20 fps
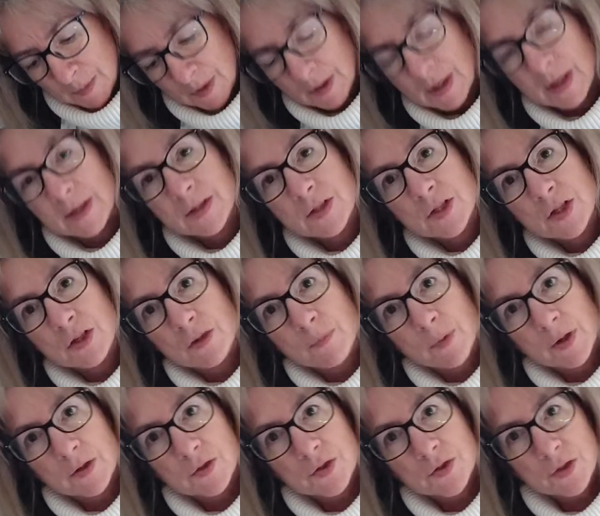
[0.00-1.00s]
I had too
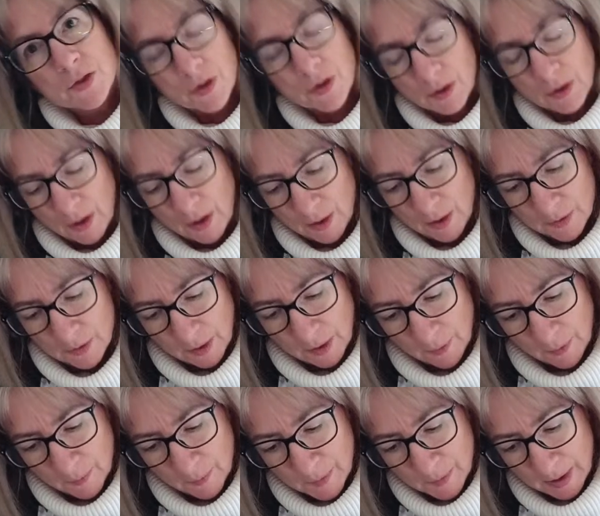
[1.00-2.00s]
much cocoa
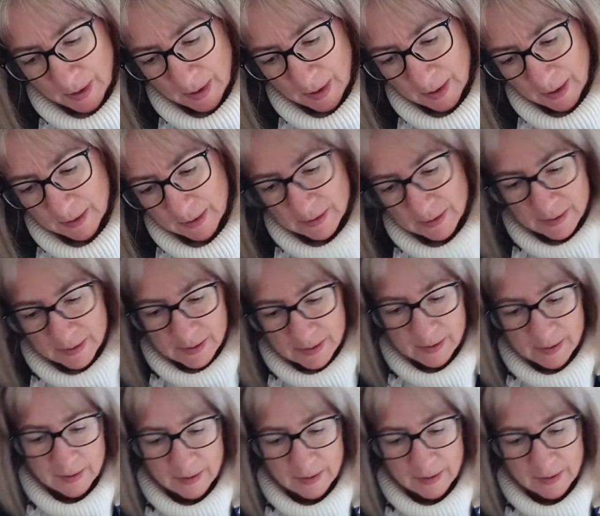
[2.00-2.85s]
on my hands.